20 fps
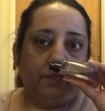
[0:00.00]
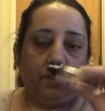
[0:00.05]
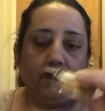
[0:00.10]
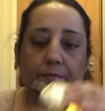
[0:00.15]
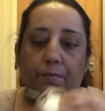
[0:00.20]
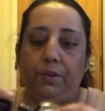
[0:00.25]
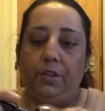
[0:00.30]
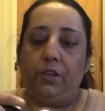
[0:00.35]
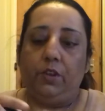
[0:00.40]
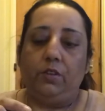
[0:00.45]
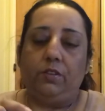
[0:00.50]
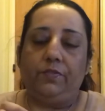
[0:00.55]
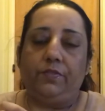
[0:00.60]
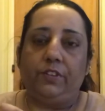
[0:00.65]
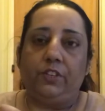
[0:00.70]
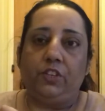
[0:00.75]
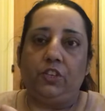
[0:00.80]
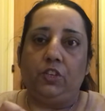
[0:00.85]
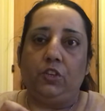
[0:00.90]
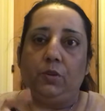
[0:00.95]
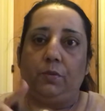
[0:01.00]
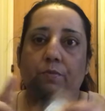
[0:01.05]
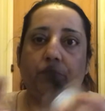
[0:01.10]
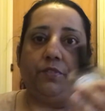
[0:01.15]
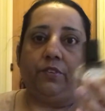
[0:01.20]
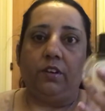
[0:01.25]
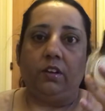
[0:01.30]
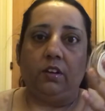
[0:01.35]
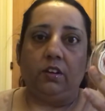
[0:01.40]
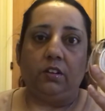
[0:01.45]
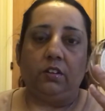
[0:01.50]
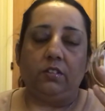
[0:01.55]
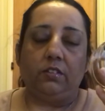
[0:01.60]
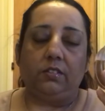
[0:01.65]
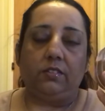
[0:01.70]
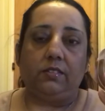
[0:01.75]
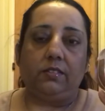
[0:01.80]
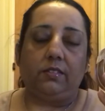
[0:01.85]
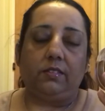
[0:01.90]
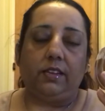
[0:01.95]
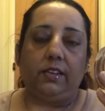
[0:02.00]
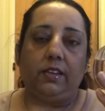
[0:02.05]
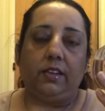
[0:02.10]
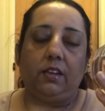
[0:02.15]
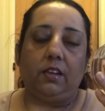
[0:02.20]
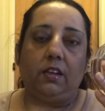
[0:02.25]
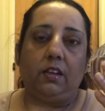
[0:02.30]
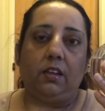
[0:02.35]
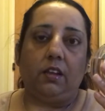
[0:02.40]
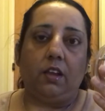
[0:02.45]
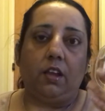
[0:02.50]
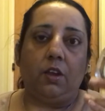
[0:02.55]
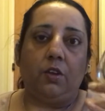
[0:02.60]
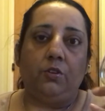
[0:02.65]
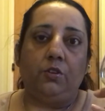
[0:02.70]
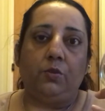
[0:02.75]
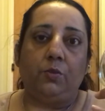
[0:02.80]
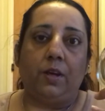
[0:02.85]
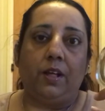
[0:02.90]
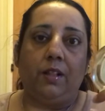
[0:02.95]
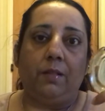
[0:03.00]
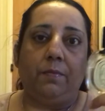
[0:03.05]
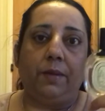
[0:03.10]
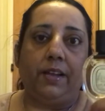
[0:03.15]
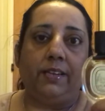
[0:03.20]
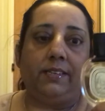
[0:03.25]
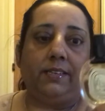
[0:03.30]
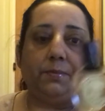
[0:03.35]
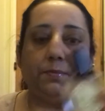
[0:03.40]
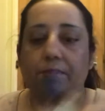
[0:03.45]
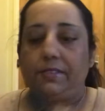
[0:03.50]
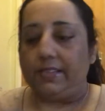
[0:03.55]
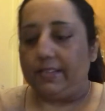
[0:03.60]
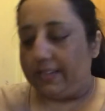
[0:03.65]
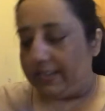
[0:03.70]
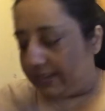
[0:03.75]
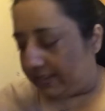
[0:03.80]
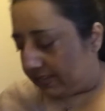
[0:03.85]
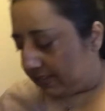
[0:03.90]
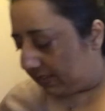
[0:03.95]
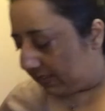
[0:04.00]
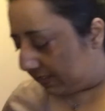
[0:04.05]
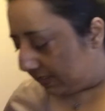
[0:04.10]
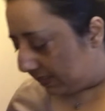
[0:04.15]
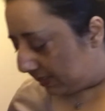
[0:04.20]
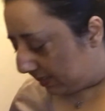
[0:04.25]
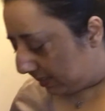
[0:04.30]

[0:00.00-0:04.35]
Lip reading: A beautiful dupe for Eau Dwell by Diptyque.